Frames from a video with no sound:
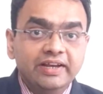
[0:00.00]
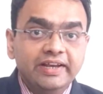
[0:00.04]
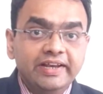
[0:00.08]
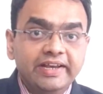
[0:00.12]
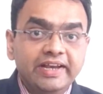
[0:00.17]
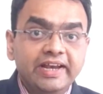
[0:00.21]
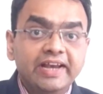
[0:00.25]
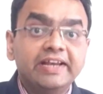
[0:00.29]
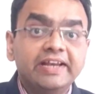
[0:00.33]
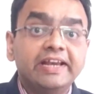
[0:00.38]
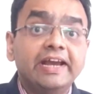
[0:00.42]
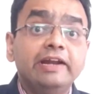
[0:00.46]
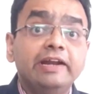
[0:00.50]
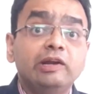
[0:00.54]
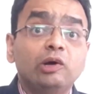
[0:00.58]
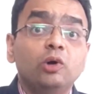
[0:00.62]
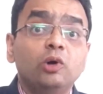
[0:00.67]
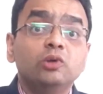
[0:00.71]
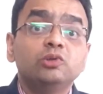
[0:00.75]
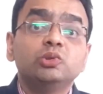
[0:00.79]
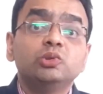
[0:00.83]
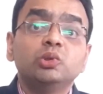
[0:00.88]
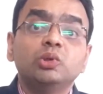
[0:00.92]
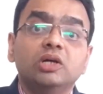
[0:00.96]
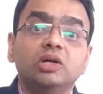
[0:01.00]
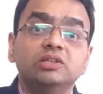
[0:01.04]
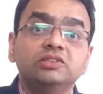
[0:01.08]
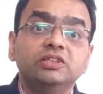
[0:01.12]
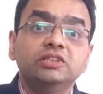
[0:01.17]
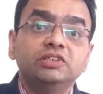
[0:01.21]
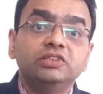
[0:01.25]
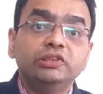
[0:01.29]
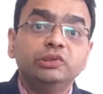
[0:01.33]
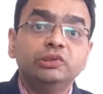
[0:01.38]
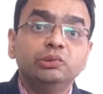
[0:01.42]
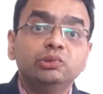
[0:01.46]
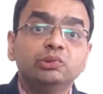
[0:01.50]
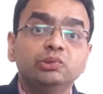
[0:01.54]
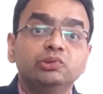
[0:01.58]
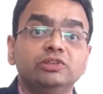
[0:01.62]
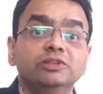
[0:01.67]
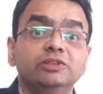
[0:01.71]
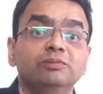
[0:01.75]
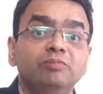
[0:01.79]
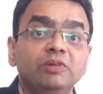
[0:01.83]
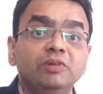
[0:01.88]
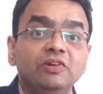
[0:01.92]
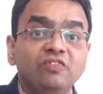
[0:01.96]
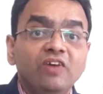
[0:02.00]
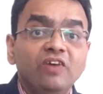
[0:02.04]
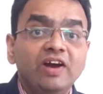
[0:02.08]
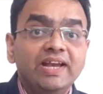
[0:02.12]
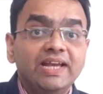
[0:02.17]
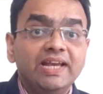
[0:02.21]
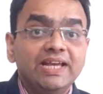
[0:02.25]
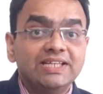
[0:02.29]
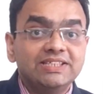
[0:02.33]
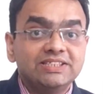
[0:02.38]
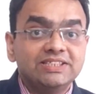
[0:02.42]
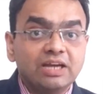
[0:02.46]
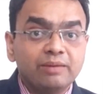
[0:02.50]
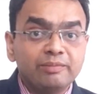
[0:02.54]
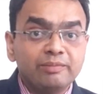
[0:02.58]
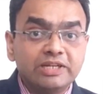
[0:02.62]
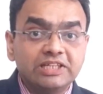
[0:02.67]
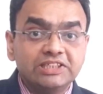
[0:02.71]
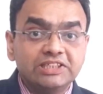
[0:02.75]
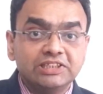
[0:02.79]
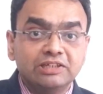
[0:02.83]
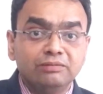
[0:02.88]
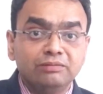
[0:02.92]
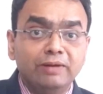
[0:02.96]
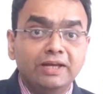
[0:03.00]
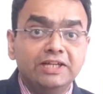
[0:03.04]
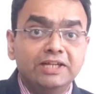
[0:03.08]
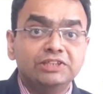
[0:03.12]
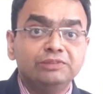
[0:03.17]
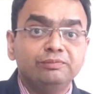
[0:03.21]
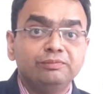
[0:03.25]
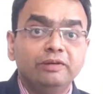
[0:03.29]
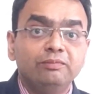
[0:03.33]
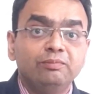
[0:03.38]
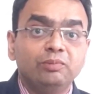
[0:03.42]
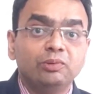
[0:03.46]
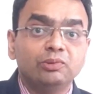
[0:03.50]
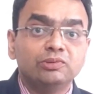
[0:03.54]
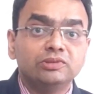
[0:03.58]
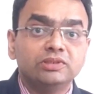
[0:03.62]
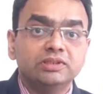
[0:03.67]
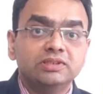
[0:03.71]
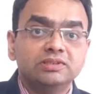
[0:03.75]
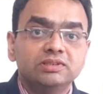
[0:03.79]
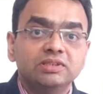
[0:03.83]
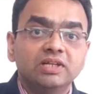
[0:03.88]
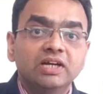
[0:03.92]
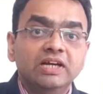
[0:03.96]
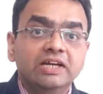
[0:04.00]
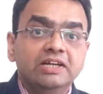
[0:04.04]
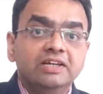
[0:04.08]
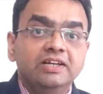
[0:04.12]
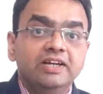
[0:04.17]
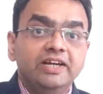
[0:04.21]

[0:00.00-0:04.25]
AI can also assist you to simplify examination management process.